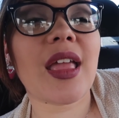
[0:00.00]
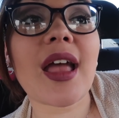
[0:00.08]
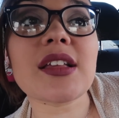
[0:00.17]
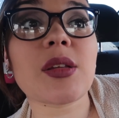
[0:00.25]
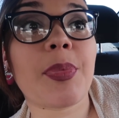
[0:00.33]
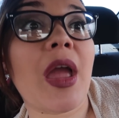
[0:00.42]

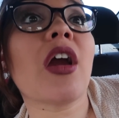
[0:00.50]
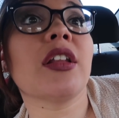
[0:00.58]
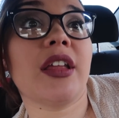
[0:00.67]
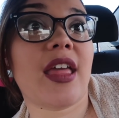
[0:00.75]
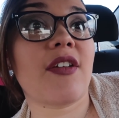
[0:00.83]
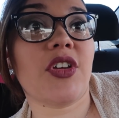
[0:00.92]
Yes,
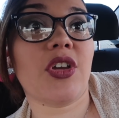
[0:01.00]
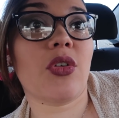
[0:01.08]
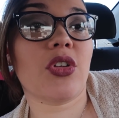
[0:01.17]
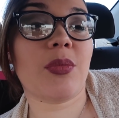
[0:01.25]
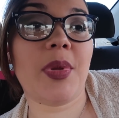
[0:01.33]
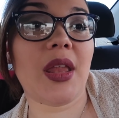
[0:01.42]
apparently they have a good
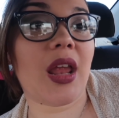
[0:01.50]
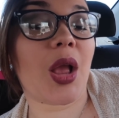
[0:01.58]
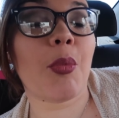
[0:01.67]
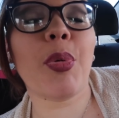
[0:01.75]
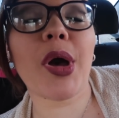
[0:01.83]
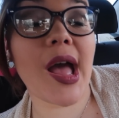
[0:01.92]

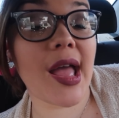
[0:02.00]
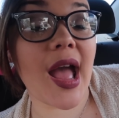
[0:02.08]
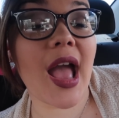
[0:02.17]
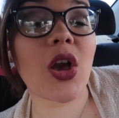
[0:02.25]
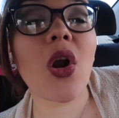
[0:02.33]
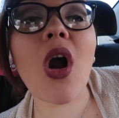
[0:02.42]
orthopedic, but
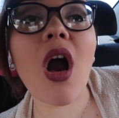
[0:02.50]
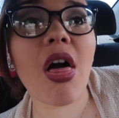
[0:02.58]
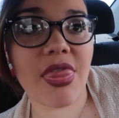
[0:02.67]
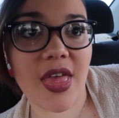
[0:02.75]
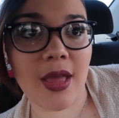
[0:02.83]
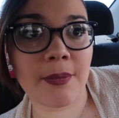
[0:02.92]
I
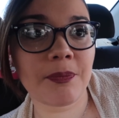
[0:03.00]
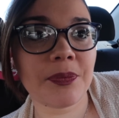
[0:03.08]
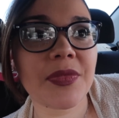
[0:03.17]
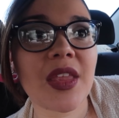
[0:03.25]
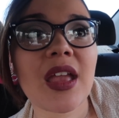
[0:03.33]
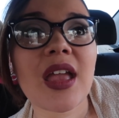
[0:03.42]
called them,
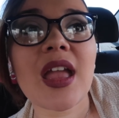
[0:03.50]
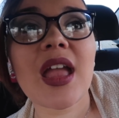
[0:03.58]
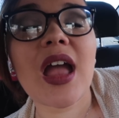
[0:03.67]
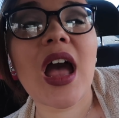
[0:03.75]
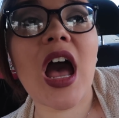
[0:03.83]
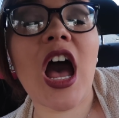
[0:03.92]

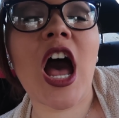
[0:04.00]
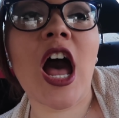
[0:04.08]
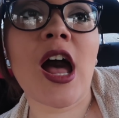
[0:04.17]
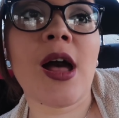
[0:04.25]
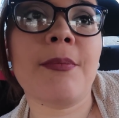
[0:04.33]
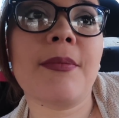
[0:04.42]

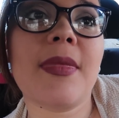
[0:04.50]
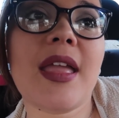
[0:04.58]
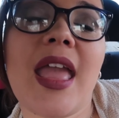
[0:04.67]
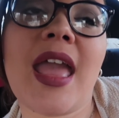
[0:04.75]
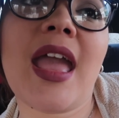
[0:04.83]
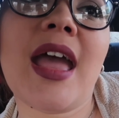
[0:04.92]

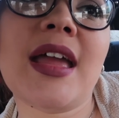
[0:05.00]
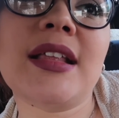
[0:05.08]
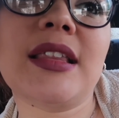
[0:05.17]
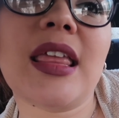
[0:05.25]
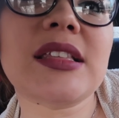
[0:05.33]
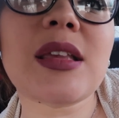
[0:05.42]

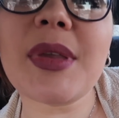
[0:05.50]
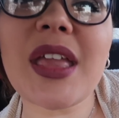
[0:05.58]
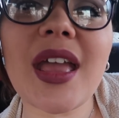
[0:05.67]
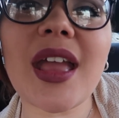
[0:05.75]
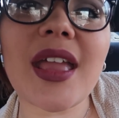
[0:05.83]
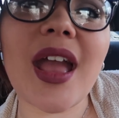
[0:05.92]
and they tell me,
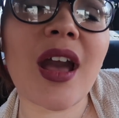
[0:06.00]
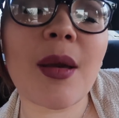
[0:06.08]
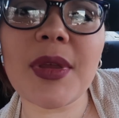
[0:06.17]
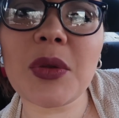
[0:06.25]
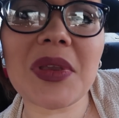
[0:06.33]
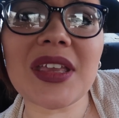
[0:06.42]
yeah,
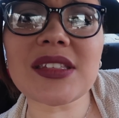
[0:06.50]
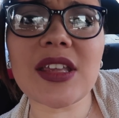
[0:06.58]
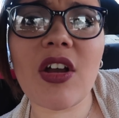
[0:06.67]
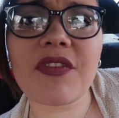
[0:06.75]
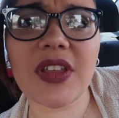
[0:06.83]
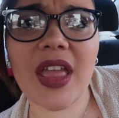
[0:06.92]
come in, we can
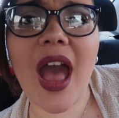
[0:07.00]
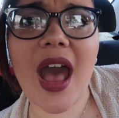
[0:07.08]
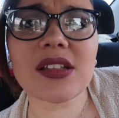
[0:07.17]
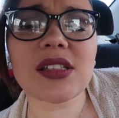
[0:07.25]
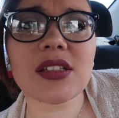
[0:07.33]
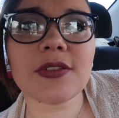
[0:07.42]
take off the
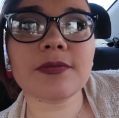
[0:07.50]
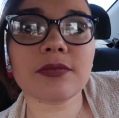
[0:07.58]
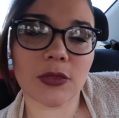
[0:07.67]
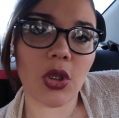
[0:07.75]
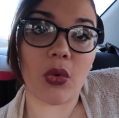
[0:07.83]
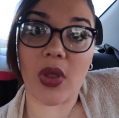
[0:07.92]
cast.
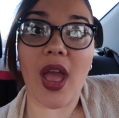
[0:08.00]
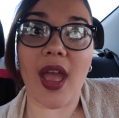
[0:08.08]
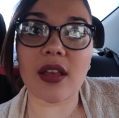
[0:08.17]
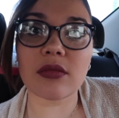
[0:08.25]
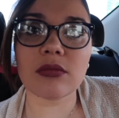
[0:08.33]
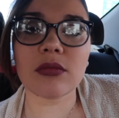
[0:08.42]

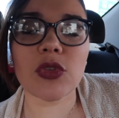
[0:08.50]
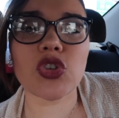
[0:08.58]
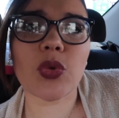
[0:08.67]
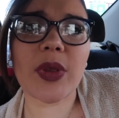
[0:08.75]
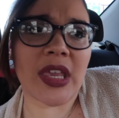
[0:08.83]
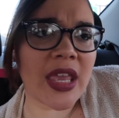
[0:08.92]
Okay.
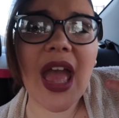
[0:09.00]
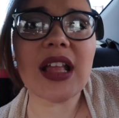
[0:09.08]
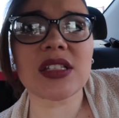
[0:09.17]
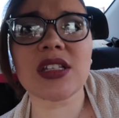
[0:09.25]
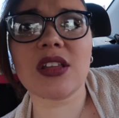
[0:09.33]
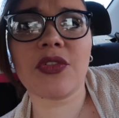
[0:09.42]
So we
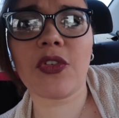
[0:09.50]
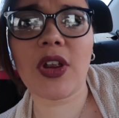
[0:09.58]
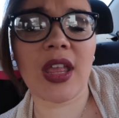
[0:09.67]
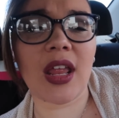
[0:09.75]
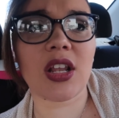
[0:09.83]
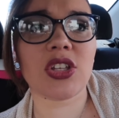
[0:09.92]
get to the
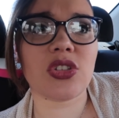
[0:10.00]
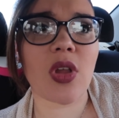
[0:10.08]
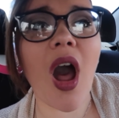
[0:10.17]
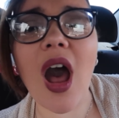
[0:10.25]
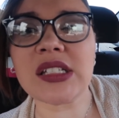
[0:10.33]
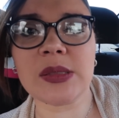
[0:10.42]
freaking
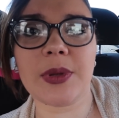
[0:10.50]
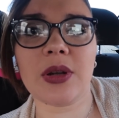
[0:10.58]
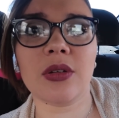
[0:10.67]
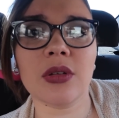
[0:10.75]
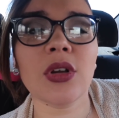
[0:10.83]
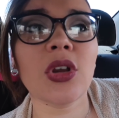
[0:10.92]

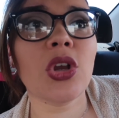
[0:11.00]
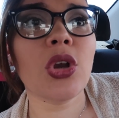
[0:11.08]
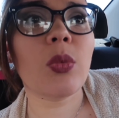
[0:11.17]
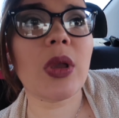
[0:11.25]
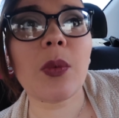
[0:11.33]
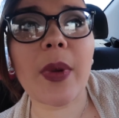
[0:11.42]
hospital.
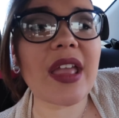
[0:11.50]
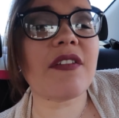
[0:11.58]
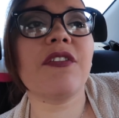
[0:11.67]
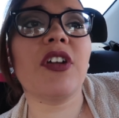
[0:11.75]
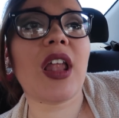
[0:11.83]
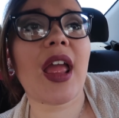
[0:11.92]
We
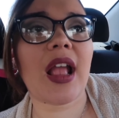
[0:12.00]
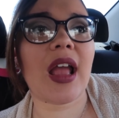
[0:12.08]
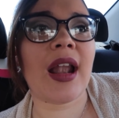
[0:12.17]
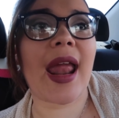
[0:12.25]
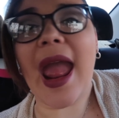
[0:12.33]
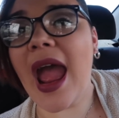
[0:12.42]
wait for like
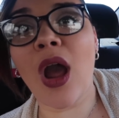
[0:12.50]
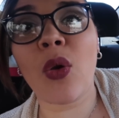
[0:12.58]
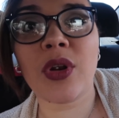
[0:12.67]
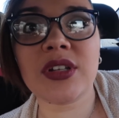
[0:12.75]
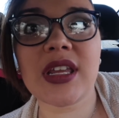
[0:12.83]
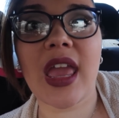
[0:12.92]
an
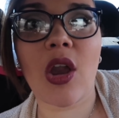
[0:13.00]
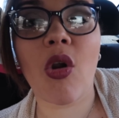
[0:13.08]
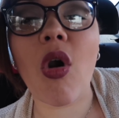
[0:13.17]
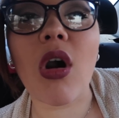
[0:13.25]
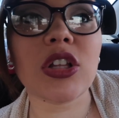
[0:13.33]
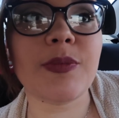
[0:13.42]
hour to get
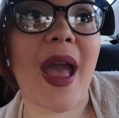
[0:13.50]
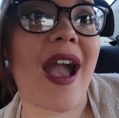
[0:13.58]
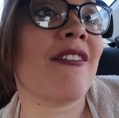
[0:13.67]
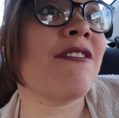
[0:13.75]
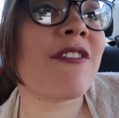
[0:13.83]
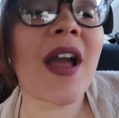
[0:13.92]
called
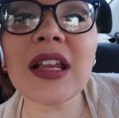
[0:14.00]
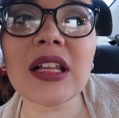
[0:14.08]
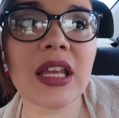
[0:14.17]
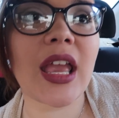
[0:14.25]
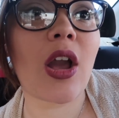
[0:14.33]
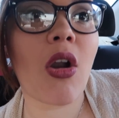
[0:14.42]
back.
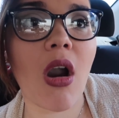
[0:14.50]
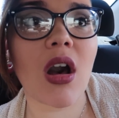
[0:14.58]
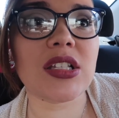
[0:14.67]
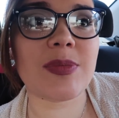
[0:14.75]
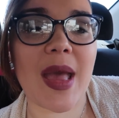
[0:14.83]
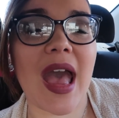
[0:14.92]
Finally get
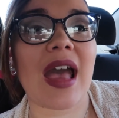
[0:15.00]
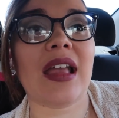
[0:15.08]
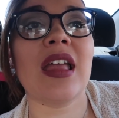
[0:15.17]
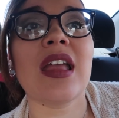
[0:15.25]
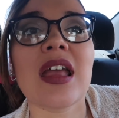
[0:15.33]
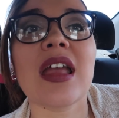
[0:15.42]
called back.